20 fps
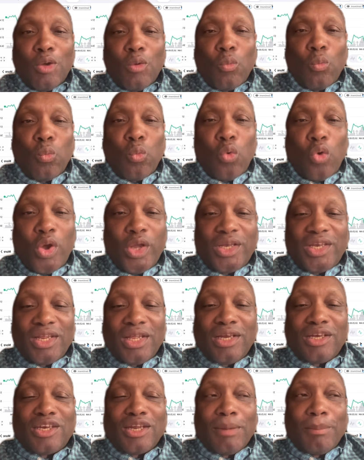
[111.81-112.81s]

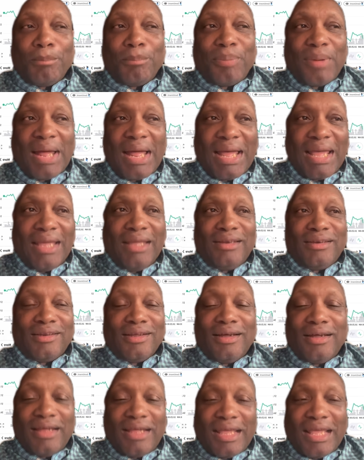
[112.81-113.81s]
wanting to buy
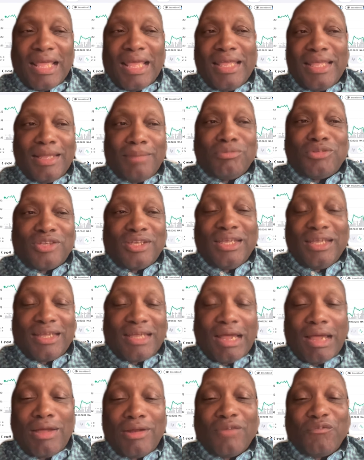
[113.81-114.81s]
the AMC
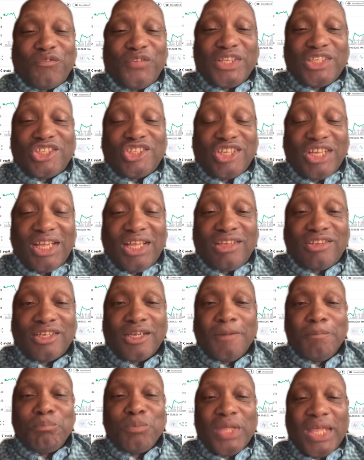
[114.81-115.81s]
counterfeit shares
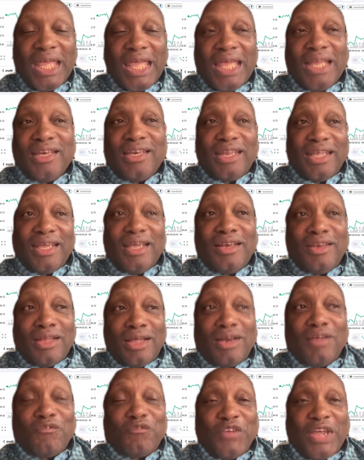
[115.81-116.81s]
and there are
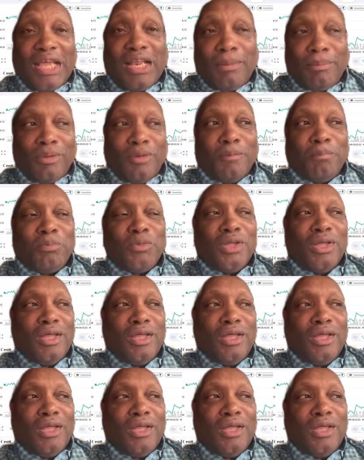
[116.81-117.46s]
none available.